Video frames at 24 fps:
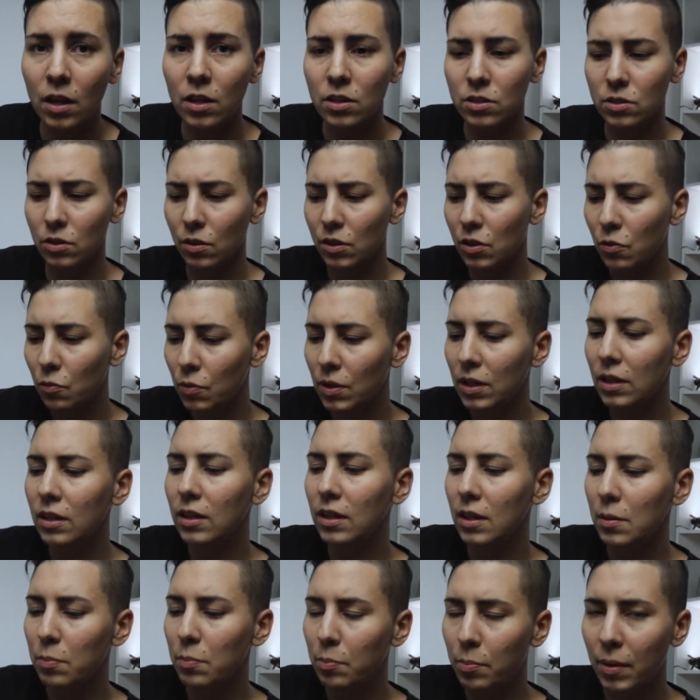So it
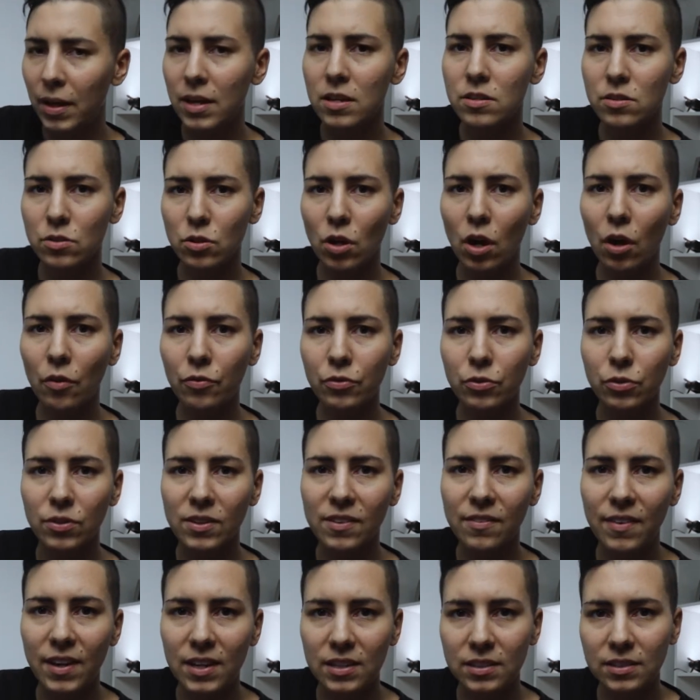really pays off to
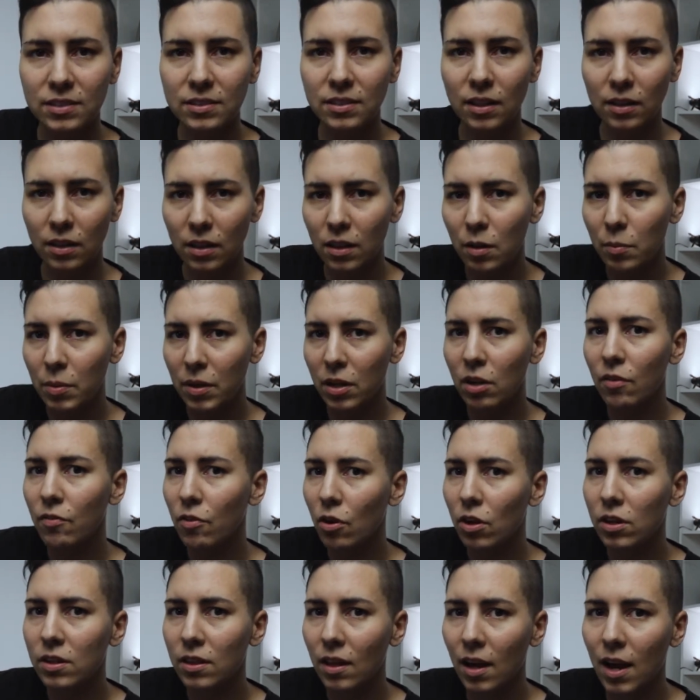invest a little bit of
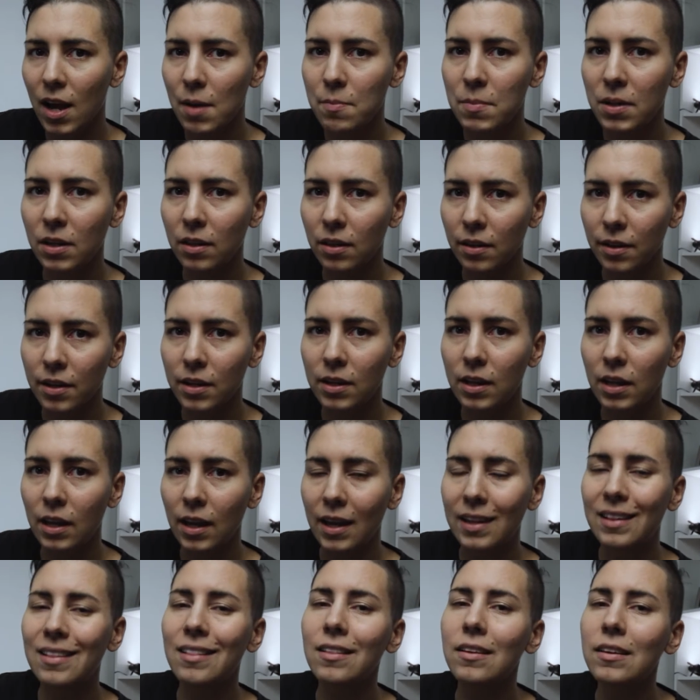your time in learning
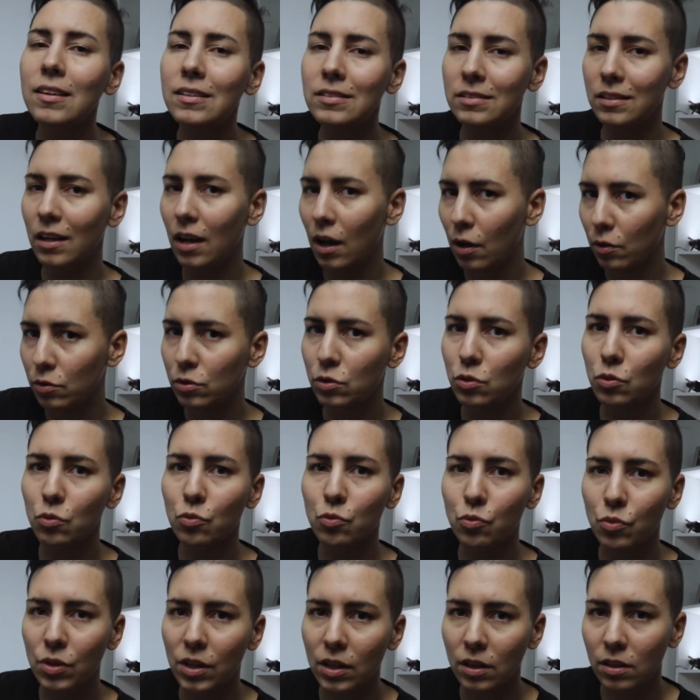at least how to
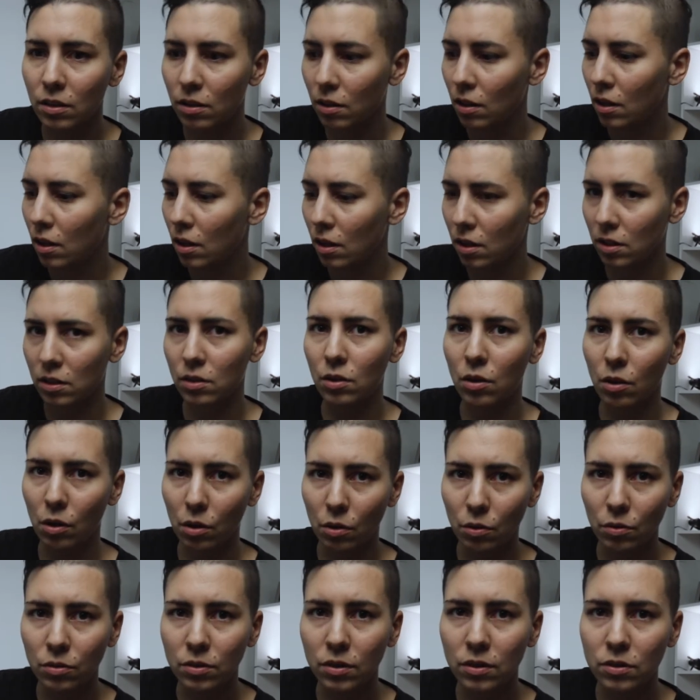read a
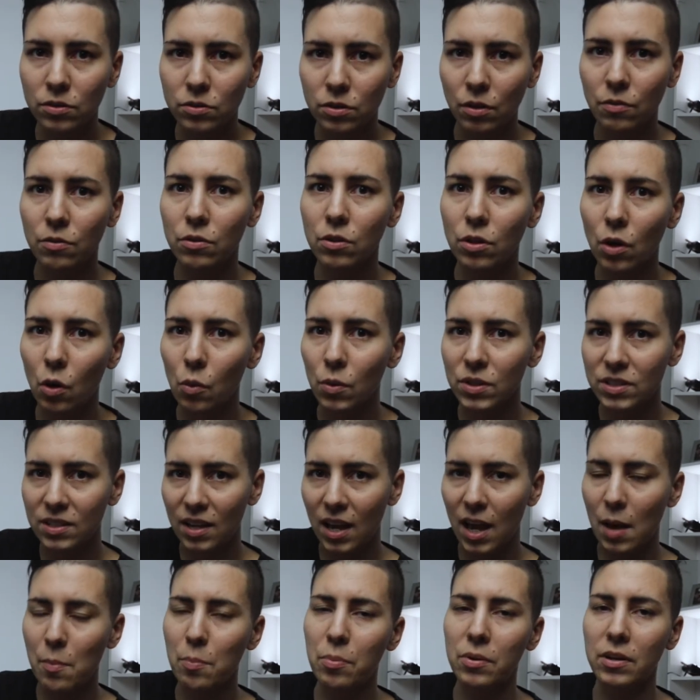code, so you know what's
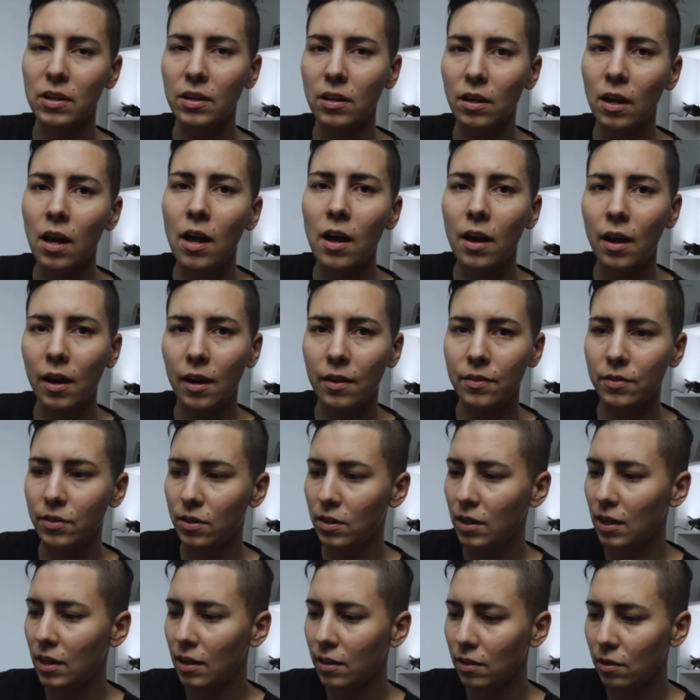happening
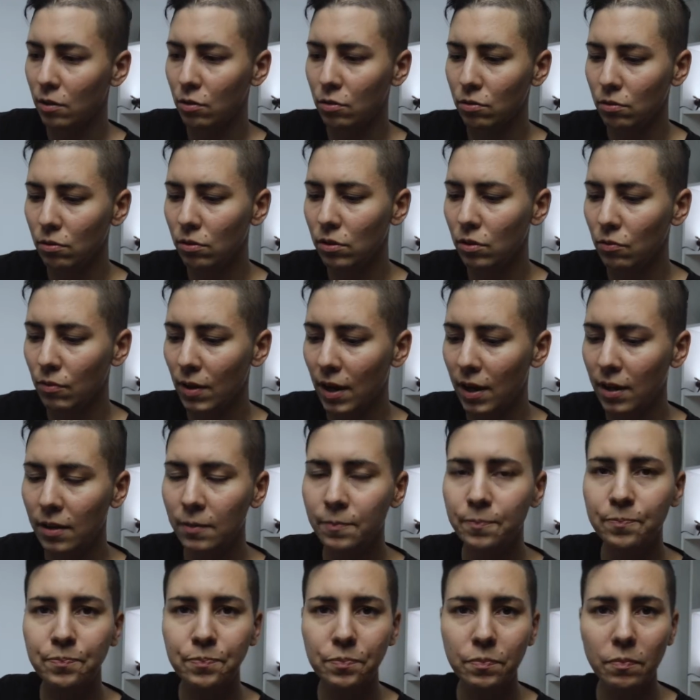underneath the hood,
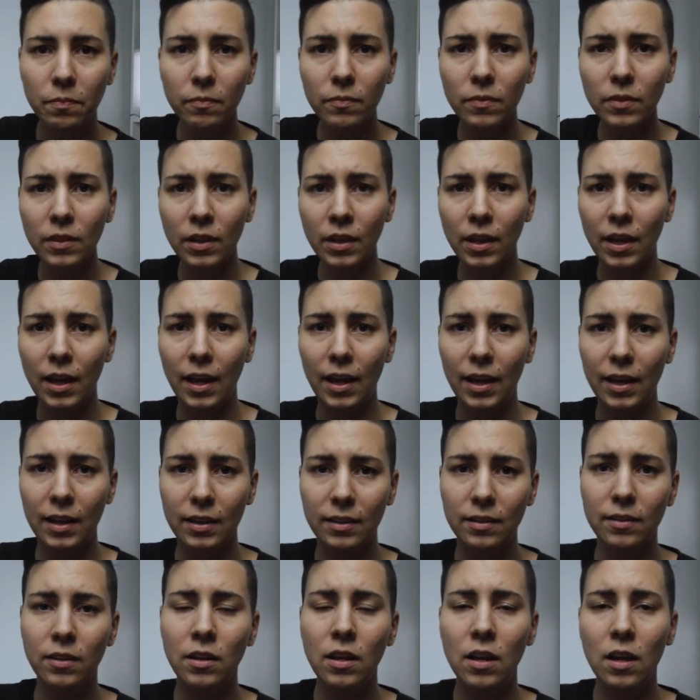right?
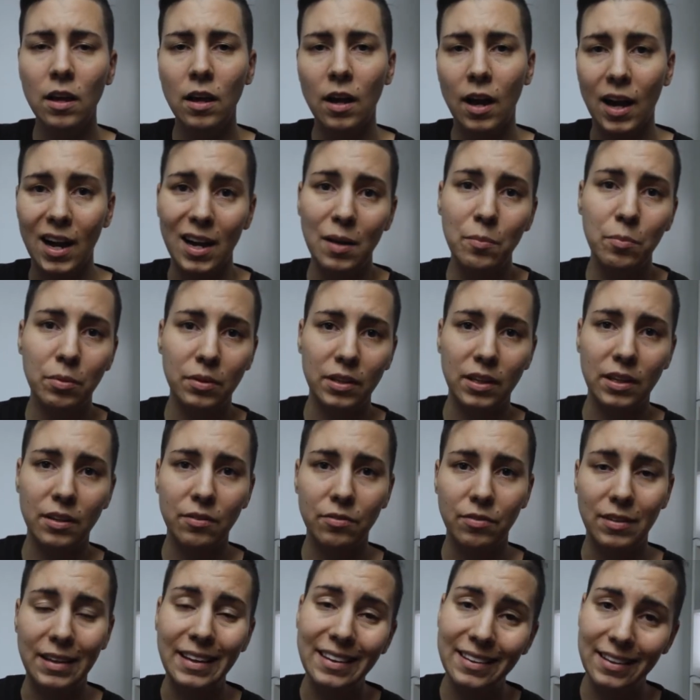And I
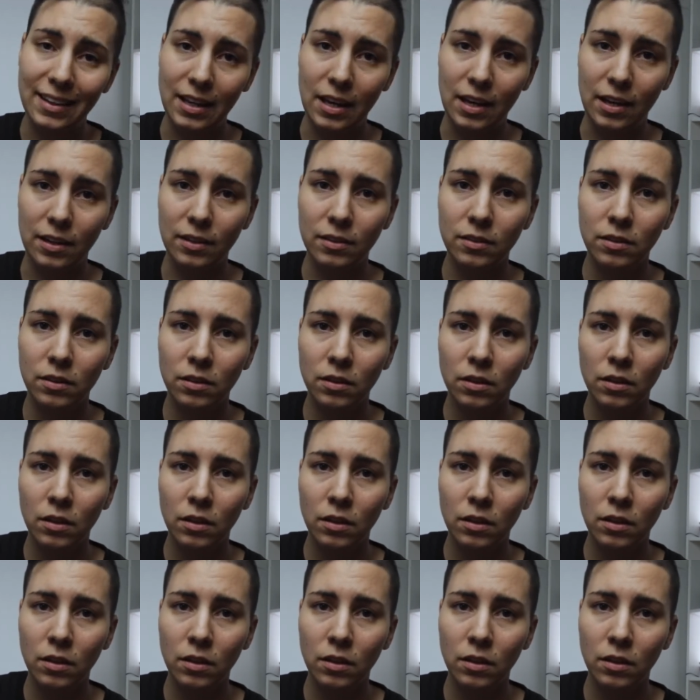believe in the end